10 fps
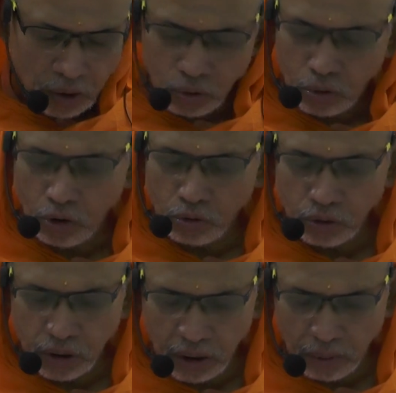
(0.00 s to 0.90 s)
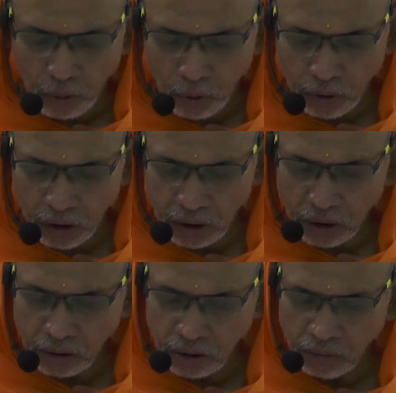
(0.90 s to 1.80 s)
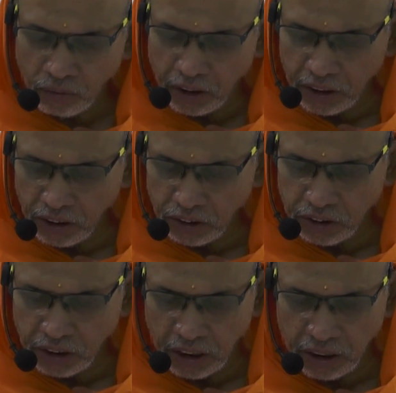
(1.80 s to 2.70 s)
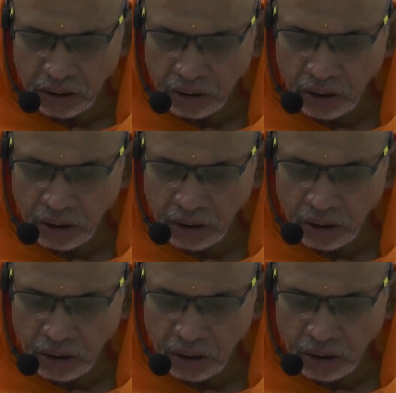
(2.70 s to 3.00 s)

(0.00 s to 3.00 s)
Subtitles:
So you have to think about it. Waking state.